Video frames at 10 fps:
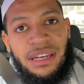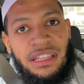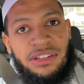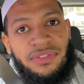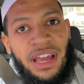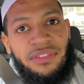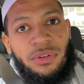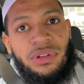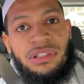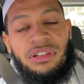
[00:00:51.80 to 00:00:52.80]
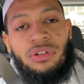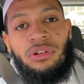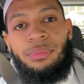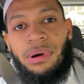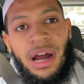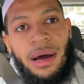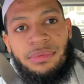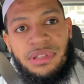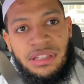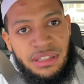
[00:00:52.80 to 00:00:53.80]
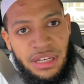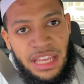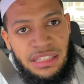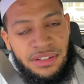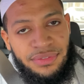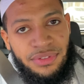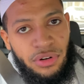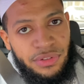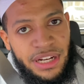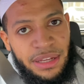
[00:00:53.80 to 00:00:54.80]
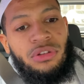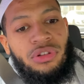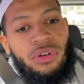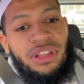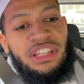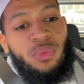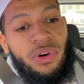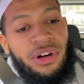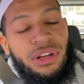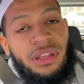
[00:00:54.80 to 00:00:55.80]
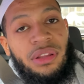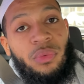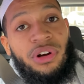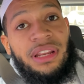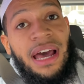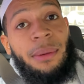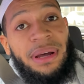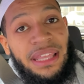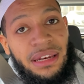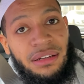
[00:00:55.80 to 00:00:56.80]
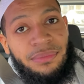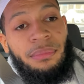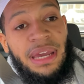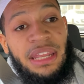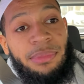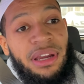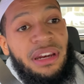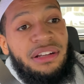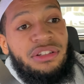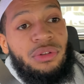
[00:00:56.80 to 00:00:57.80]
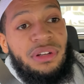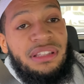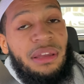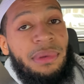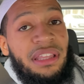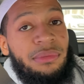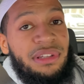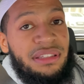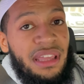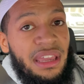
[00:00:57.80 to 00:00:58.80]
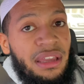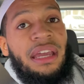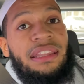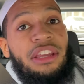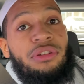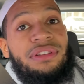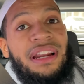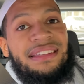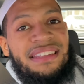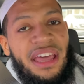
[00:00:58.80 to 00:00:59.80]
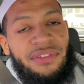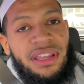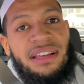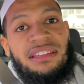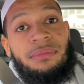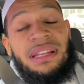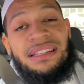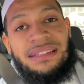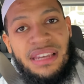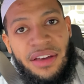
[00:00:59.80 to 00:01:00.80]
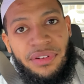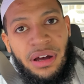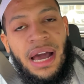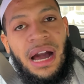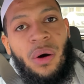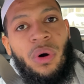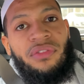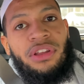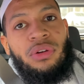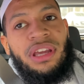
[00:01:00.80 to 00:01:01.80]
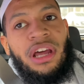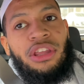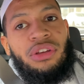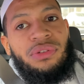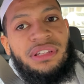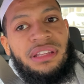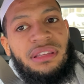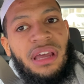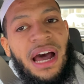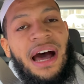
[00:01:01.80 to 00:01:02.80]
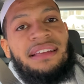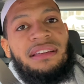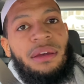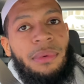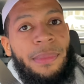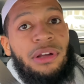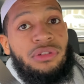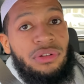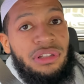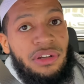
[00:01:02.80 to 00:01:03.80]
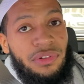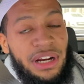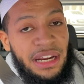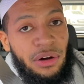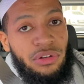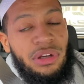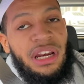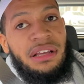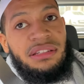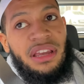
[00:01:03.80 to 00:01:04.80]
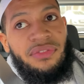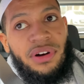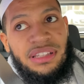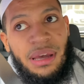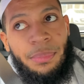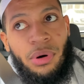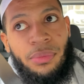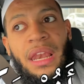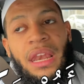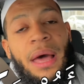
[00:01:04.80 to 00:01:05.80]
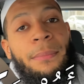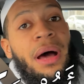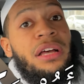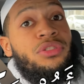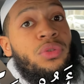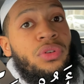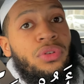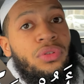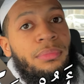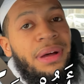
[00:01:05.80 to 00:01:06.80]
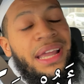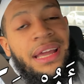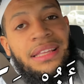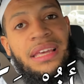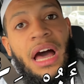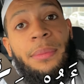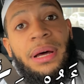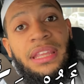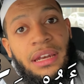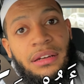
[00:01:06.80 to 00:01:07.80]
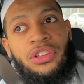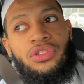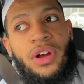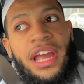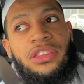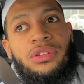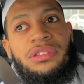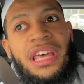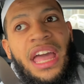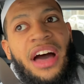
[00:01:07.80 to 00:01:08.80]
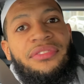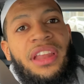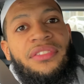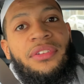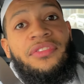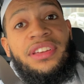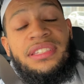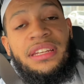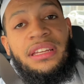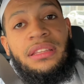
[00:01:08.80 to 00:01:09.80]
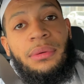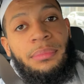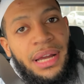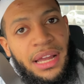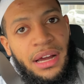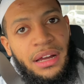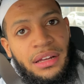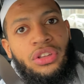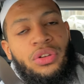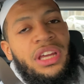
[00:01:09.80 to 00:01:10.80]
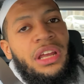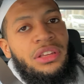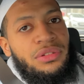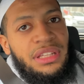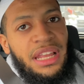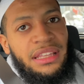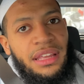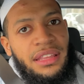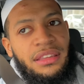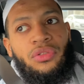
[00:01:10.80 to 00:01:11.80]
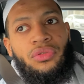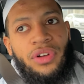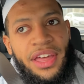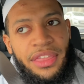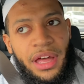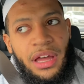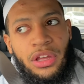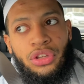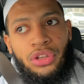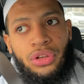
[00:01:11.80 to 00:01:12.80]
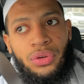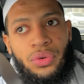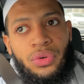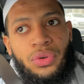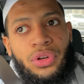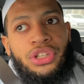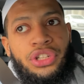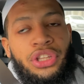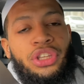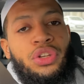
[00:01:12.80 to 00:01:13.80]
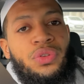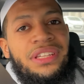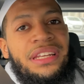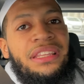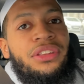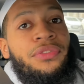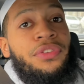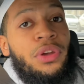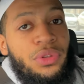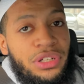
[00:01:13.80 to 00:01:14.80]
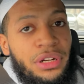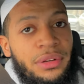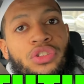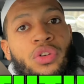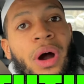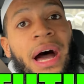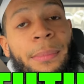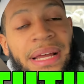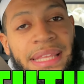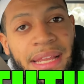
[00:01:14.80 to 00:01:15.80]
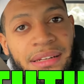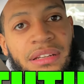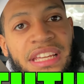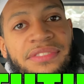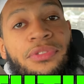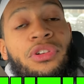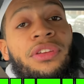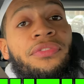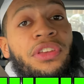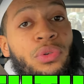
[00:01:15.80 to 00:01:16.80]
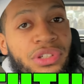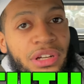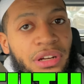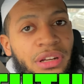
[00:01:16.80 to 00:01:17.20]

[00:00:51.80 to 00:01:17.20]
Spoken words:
native like fluency, or perhaps he's a native already. So this word, the word abadan, many beginner students, they make the mistake and they use it as never. Yes, it means never. However, you cannot use it as I am about to use it now. You cannot say, for example, lam azur makkata abadan, trying to say I've never visited Mecca. You cannot use it like that. Rather, you should use it in the future. So abadan is for the future.